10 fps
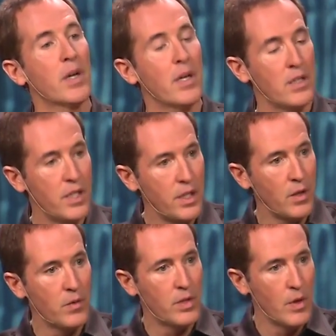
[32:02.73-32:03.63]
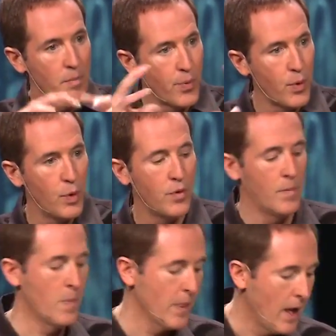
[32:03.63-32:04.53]
continue to improve
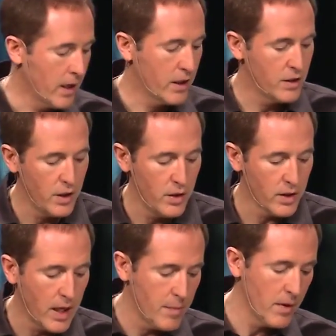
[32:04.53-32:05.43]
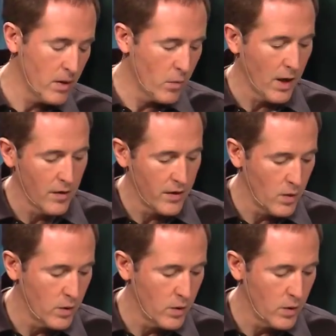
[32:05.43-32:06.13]
and continue to keep it relevant to